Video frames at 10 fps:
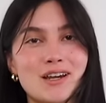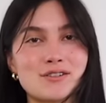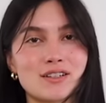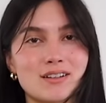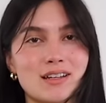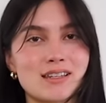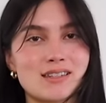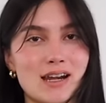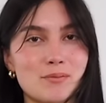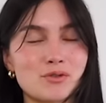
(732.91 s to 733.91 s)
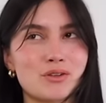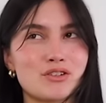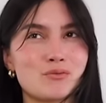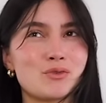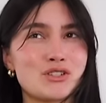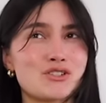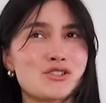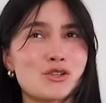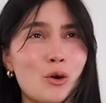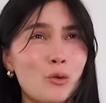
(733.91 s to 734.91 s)
I used to collect stamps, which is
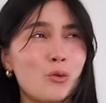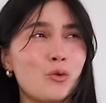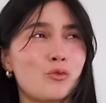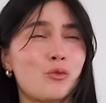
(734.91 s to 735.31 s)
so